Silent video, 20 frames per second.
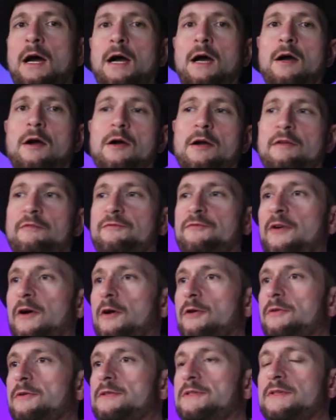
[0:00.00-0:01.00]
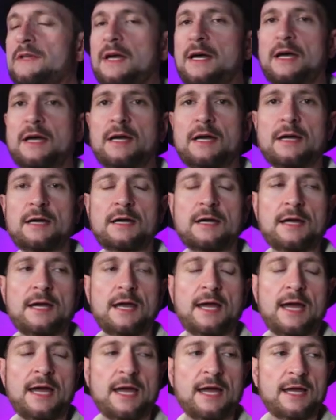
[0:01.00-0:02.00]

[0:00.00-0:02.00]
All right, folks. I